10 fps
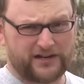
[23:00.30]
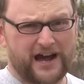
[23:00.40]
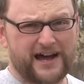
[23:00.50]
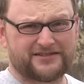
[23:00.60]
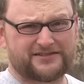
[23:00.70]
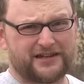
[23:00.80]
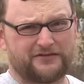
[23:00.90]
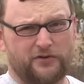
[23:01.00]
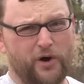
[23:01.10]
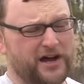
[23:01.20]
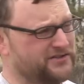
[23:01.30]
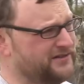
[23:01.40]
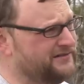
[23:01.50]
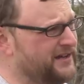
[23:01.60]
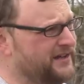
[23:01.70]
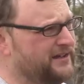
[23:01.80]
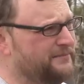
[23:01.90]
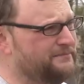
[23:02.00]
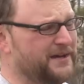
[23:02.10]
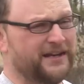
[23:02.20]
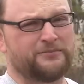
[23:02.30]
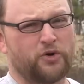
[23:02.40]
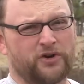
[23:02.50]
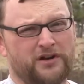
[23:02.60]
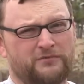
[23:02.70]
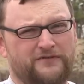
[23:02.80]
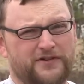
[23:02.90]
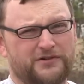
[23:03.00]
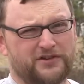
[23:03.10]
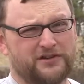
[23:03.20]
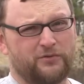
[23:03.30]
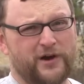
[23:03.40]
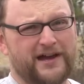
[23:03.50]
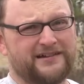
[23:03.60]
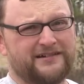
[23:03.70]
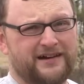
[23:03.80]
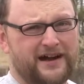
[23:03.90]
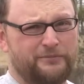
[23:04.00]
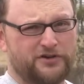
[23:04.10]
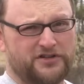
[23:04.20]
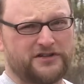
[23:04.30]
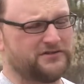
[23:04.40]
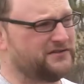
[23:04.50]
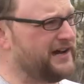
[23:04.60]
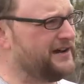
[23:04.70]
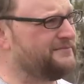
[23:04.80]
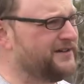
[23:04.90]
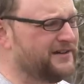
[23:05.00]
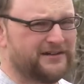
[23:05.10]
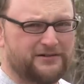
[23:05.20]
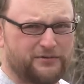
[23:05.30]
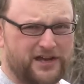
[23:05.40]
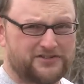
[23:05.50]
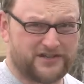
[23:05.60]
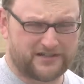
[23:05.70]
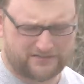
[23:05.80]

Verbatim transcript: guys. Thanks for watching. Many more gun reviews on the way. I appreciate your time. We'll catch you next